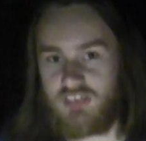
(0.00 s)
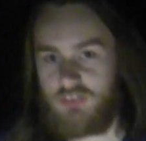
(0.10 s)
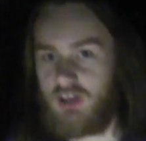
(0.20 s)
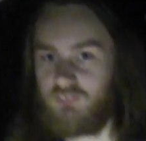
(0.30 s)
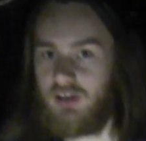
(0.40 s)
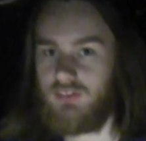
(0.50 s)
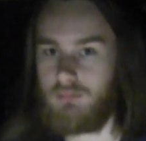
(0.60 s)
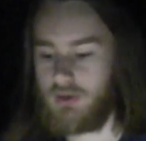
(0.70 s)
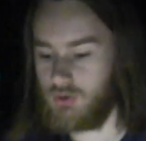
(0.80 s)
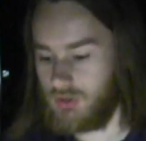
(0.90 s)
tied the knot right in the
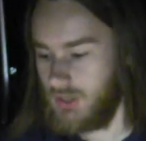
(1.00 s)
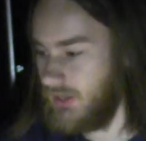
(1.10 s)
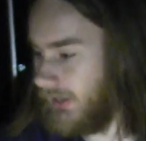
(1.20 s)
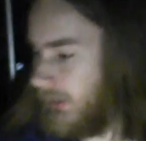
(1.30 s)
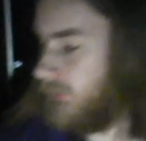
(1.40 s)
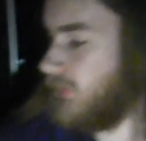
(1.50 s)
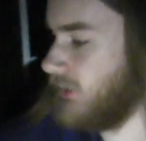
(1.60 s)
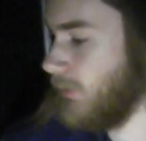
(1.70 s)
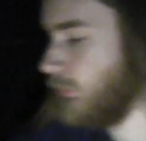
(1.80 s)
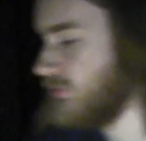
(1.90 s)
middle, and this
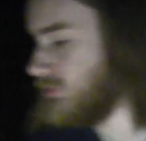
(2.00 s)
cable is